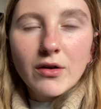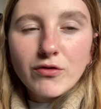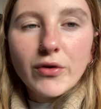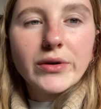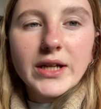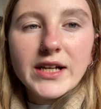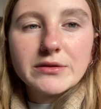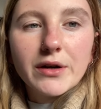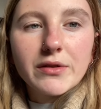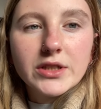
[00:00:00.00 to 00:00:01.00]
4 days
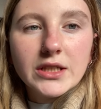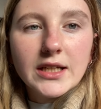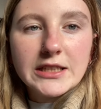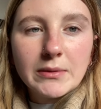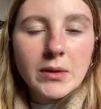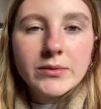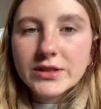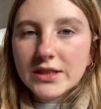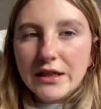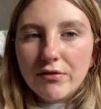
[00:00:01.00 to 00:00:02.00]
worth of chili because my mum
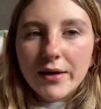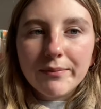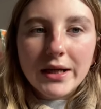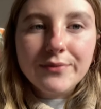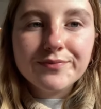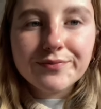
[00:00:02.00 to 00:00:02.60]
doesn't eat red meat.